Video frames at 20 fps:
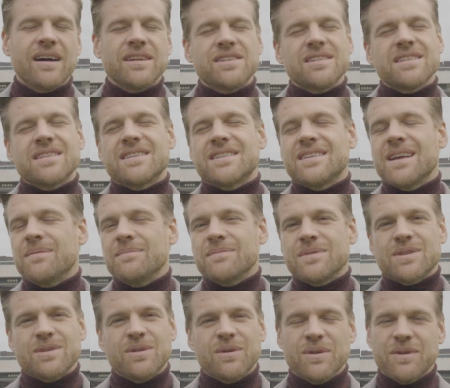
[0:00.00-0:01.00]
Just some
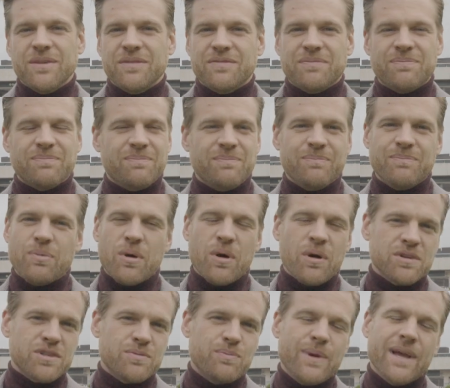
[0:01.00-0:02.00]
sort of
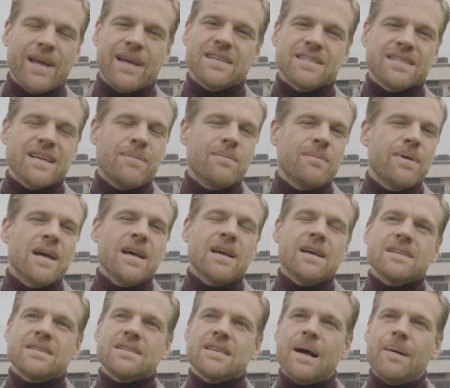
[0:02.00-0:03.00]
posh beer.
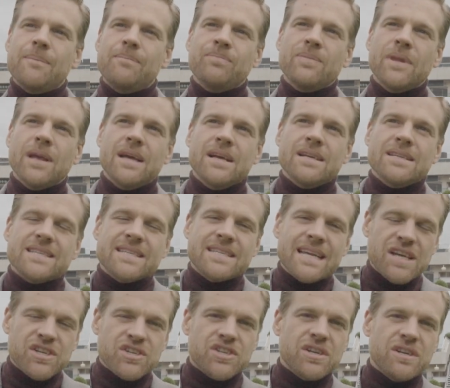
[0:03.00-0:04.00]
Some
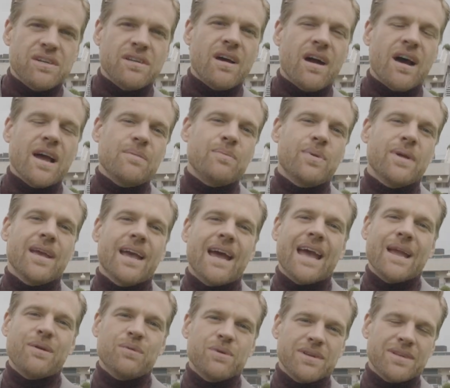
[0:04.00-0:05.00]
session
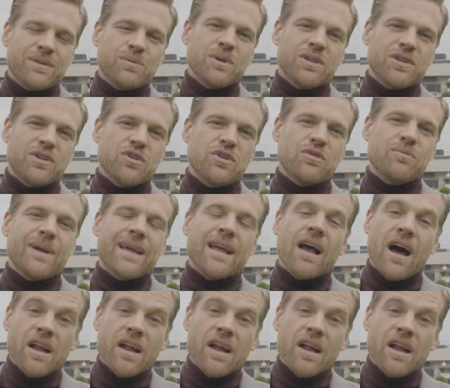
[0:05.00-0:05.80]
IPA would do me.